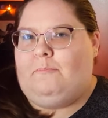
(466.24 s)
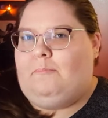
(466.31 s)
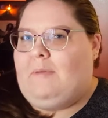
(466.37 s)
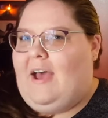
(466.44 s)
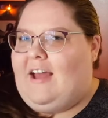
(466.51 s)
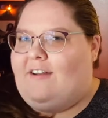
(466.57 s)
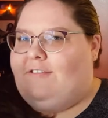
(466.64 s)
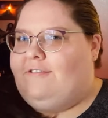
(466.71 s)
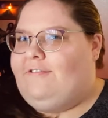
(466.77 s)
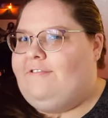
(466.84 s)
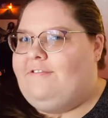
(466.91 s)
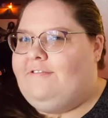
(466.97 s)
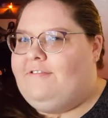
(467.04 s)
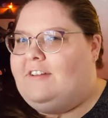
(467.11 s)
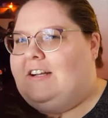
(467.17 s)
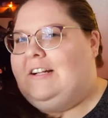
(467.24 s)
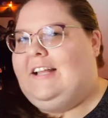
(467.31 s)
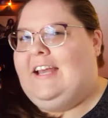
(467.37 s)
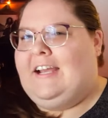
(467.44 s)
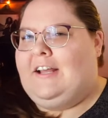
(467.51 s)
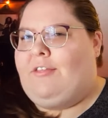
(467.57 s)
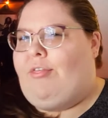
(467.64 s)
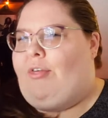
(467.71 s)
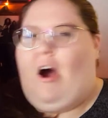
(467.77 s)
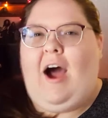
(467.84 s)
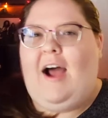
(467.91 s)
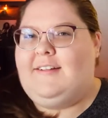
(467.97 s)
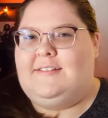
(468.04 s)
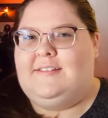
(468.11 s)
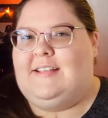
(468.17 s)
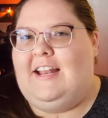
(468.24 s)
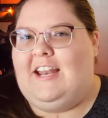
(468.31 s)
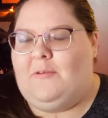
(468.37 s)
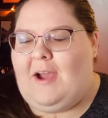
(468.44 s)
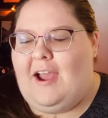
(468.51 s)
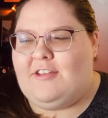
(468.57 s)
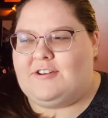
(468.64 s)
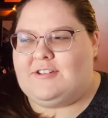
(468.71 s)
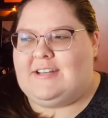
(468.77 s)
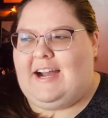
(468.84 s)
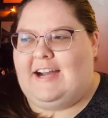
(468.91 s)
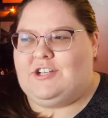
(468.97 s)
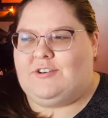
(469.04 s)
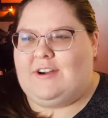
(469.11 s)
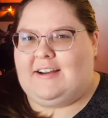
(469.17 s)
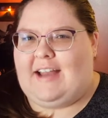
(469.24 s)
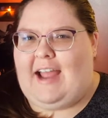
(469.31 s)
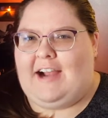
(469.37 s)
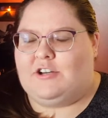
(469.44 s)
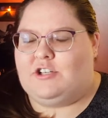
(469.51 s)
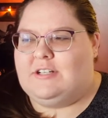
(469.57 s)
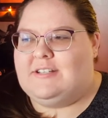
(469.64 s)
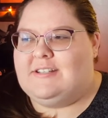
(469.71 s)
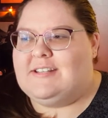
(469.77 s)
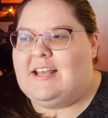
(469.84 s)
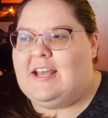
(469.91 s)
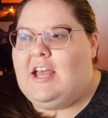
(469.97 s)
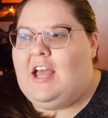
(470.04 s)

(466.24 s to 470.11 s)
pedophilic thoughts. Anyway, there's not direct actions.